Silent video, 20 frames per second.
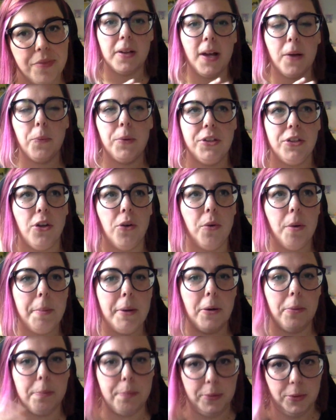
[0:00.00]
We know
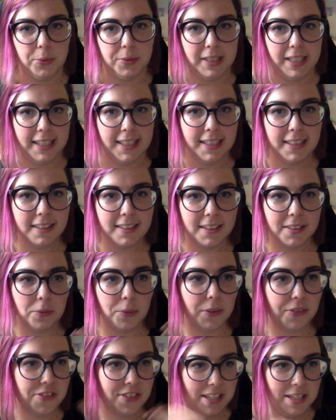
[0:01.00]
about Booty.
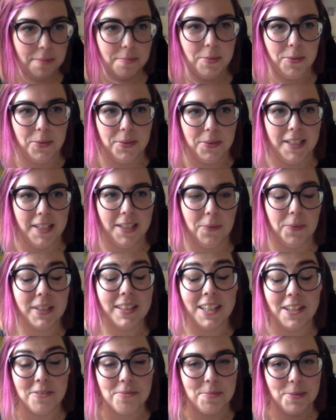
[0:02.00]
We've seen Booty. We
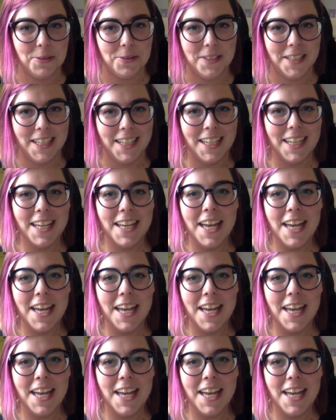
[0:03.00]
love Booty.